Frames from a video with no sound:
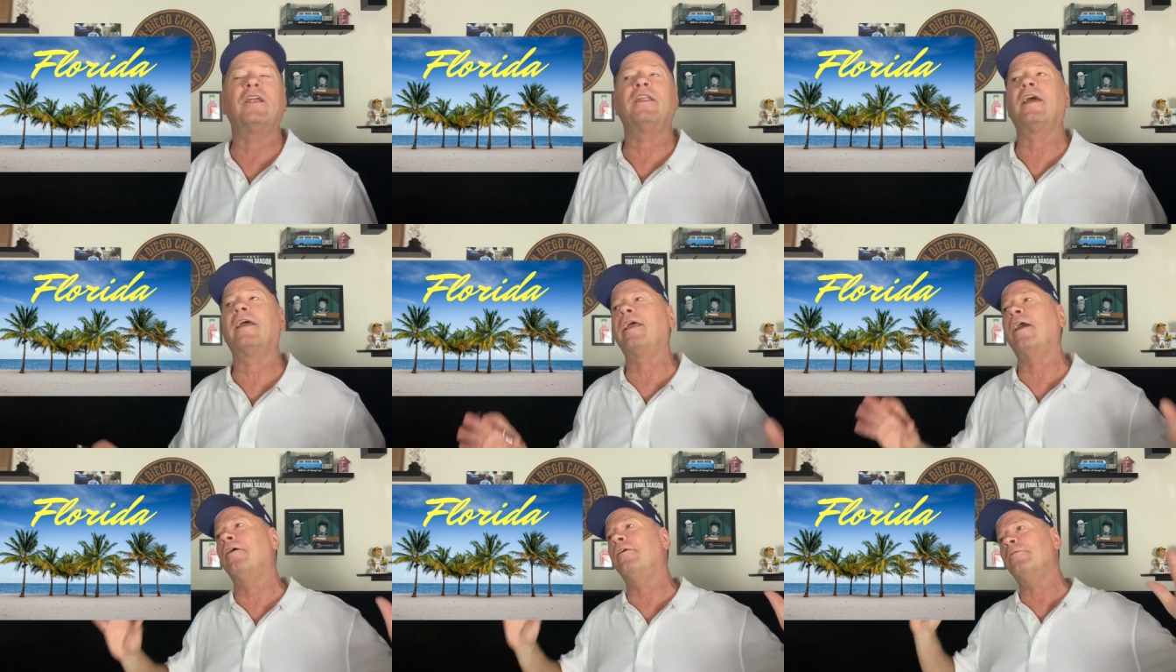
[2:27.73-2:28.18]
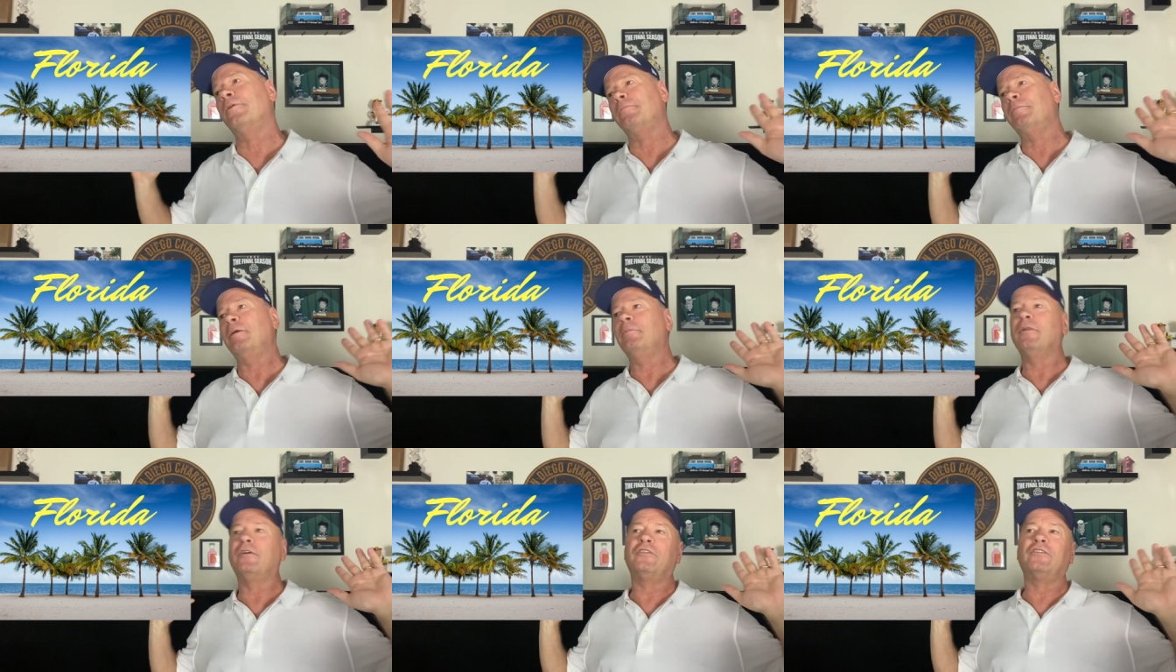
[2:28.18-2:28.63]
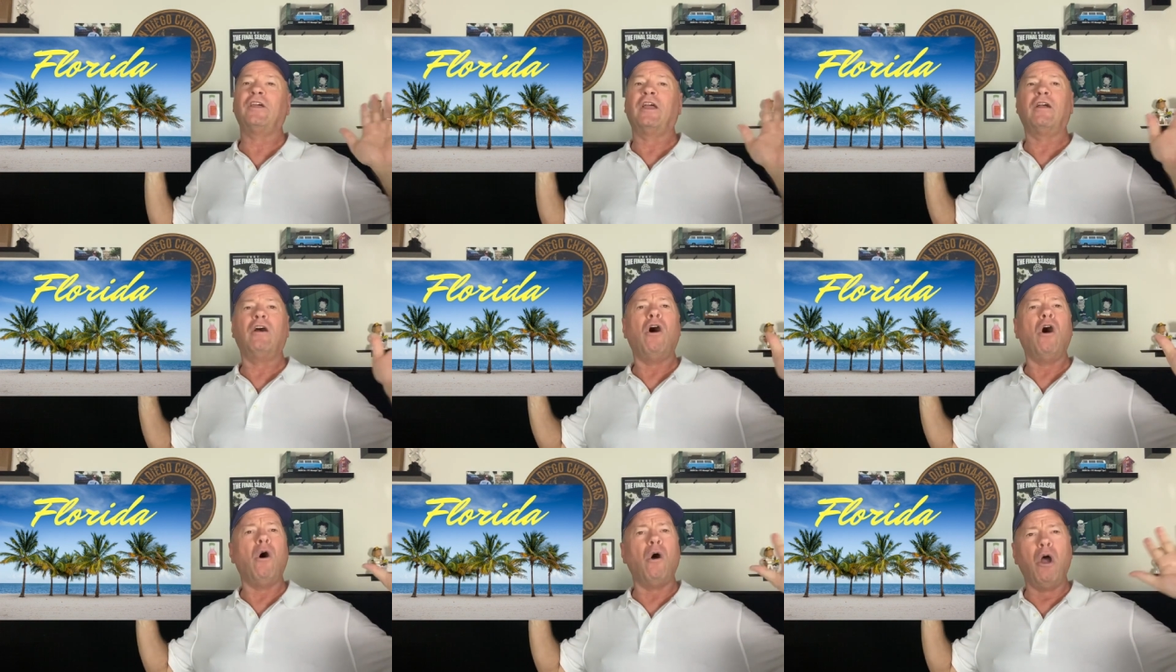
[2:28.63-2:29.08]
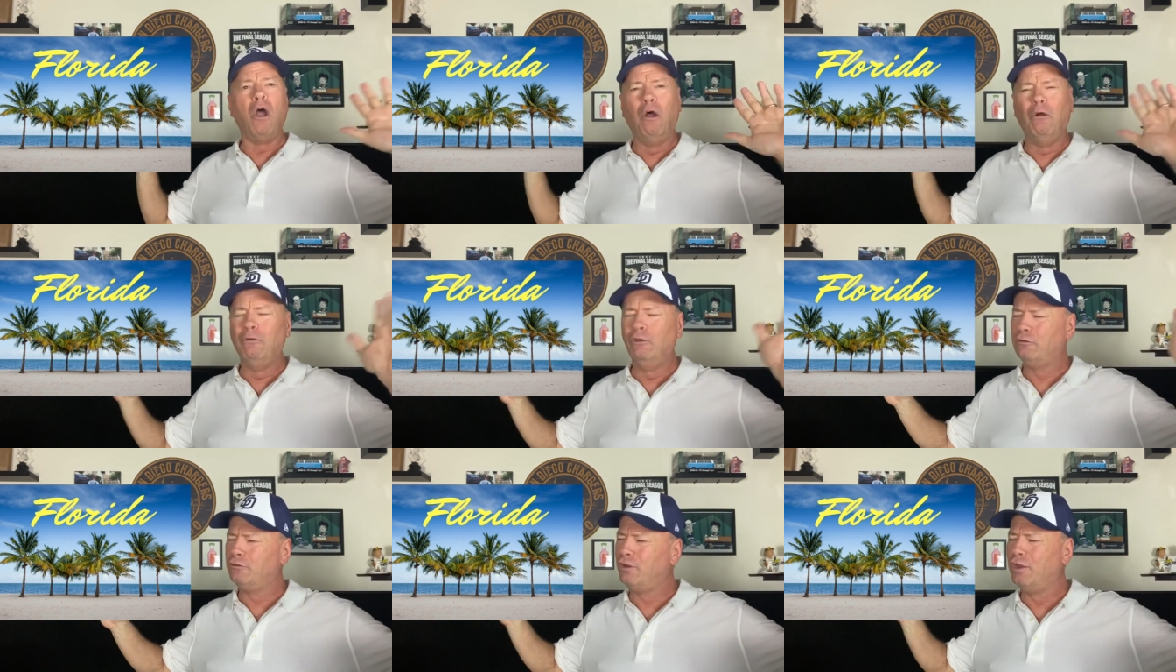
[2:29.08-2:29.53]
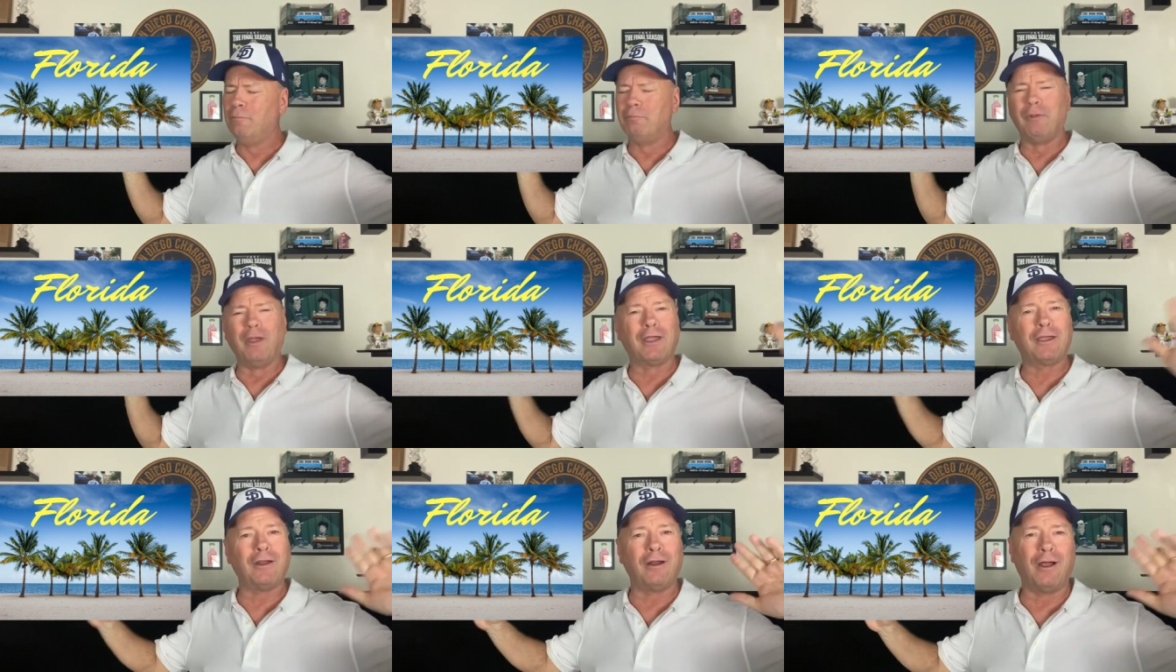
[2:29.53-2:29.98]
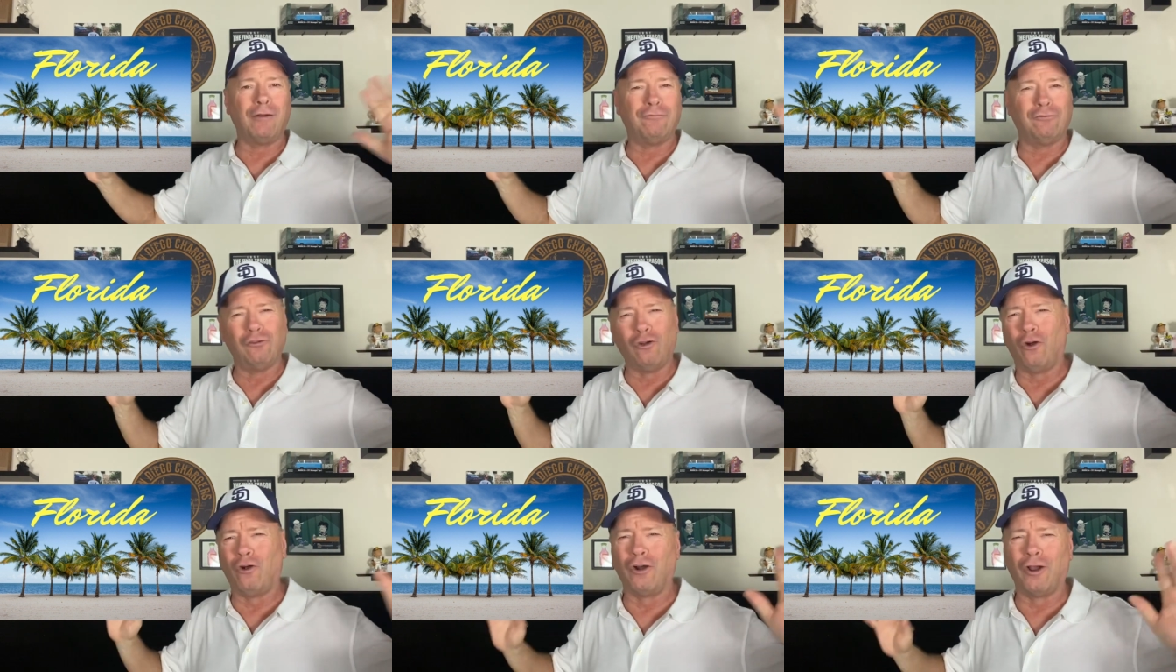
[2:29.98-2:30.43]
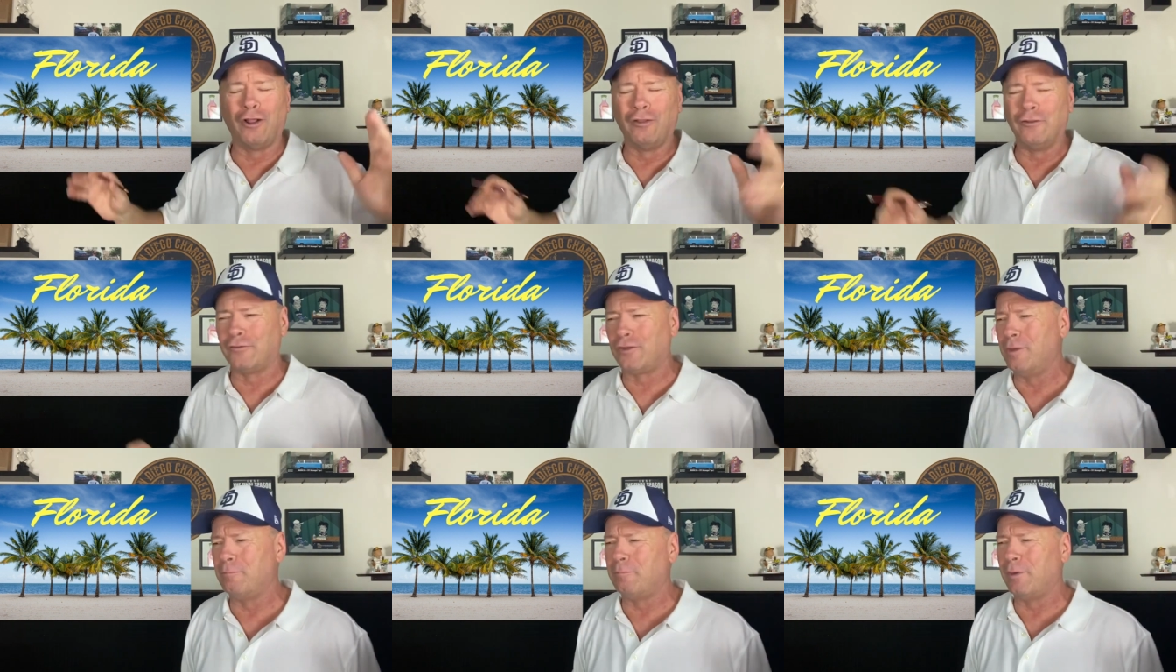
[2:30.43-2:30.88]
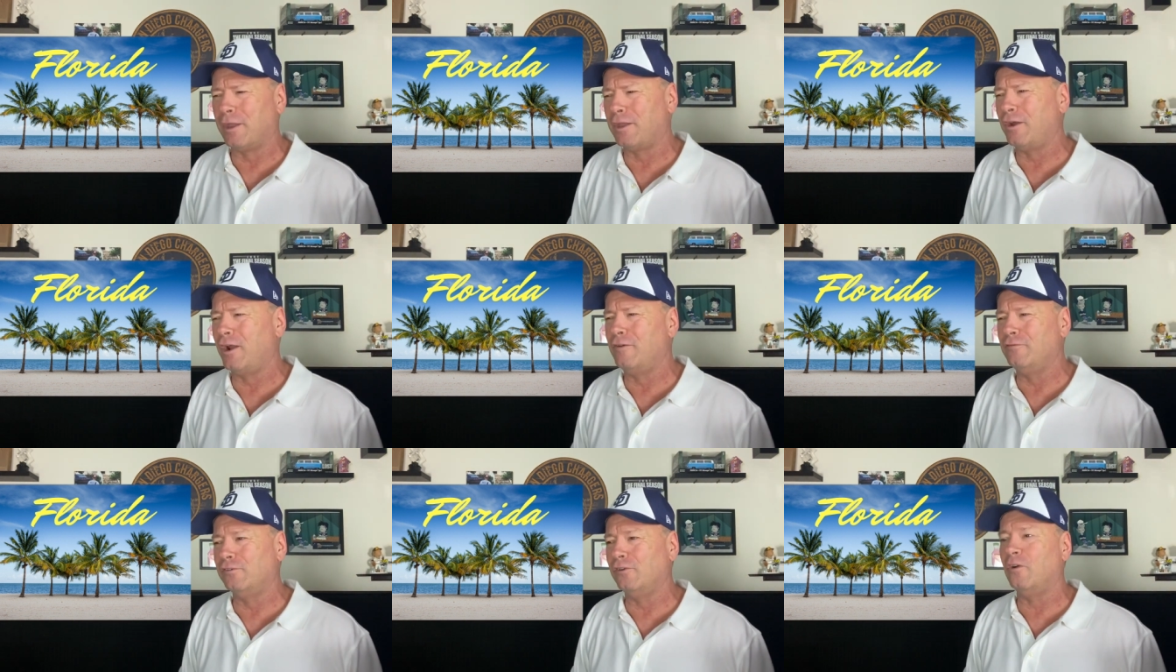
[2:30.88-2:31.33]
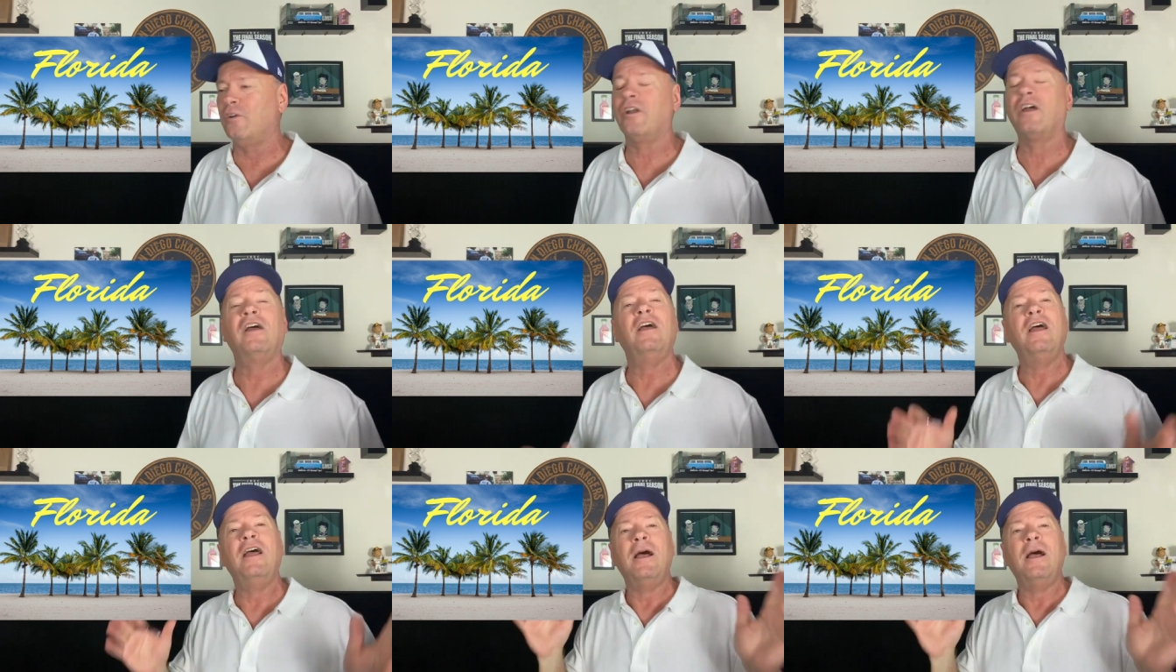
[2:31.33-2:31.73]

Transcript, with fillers: And I don't know what people are saying, oh, who's keep picking on Florida? Let's keep picking on Florida.